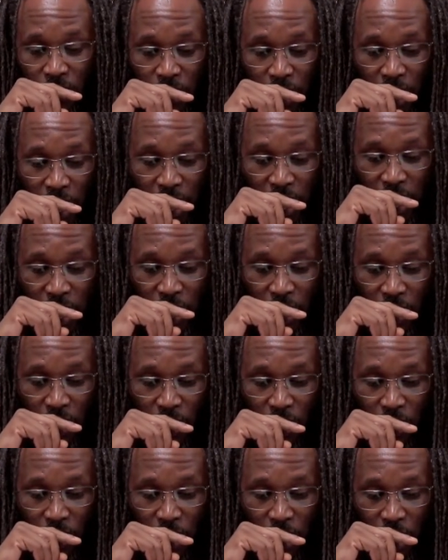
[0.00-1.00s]

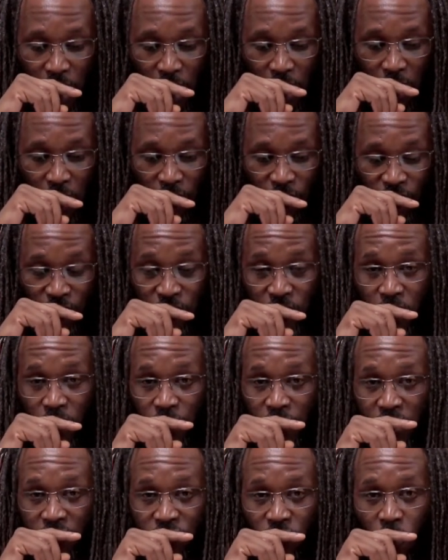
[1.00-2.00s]
a
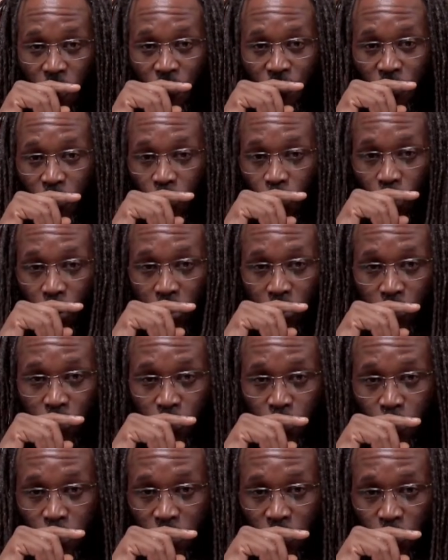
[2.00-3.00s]
field that's
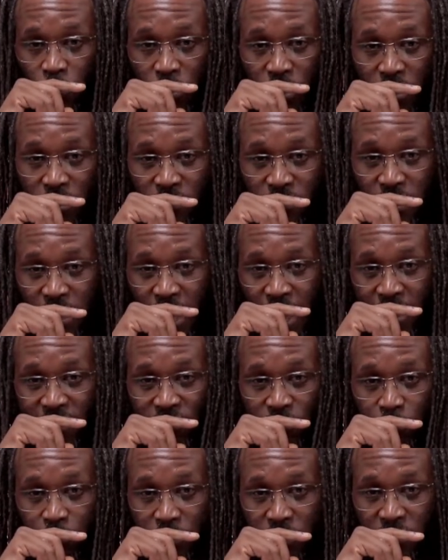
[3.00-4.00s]
overrun with weeds that
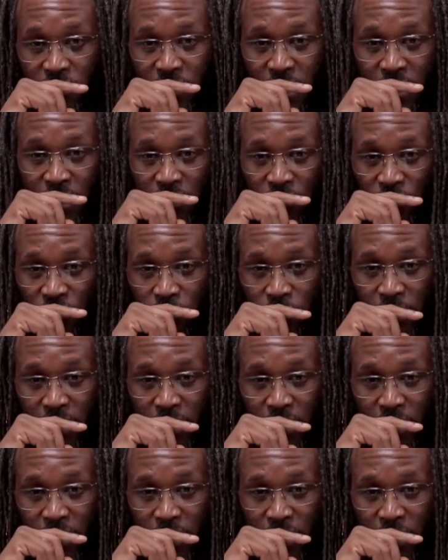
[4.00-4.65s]
hasn't been tended to.